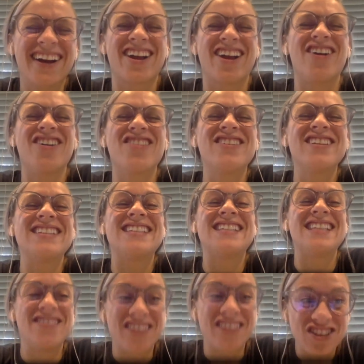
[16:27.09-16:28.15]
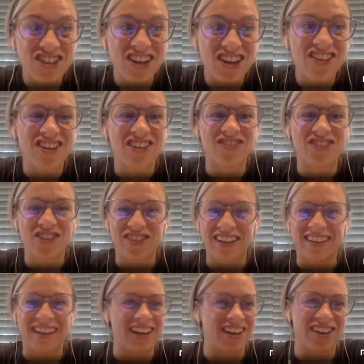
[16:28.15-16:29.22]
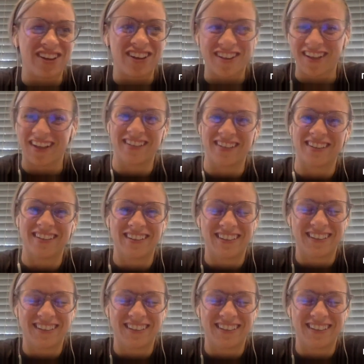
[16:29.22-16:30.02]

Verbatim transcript: COVID TV show or movie that you're hooked on?